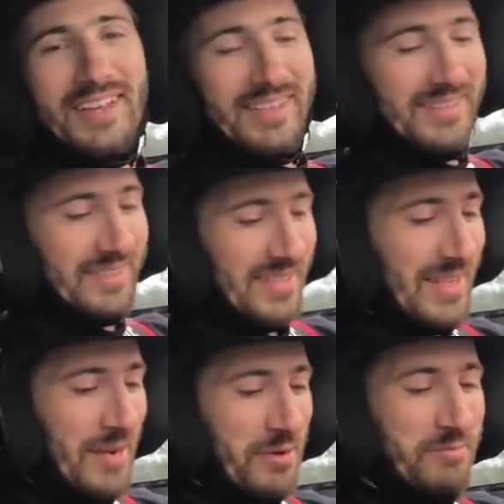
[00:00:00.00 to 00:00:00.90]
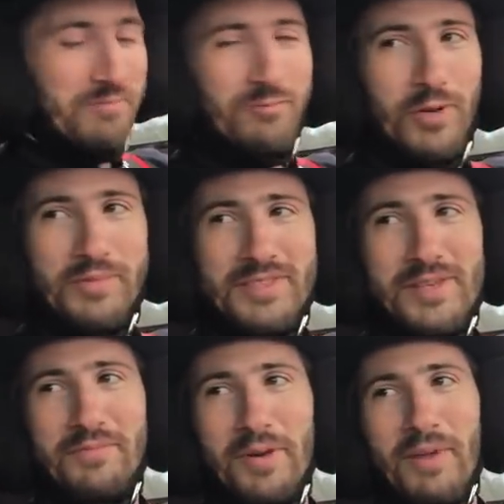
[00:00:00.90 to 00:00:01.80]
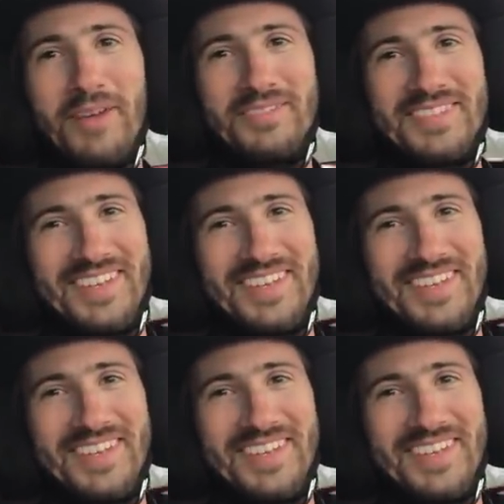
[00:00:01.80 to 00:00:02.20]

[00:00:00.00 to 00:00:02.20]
like, mm-hmm. and then I would rip the subframe out.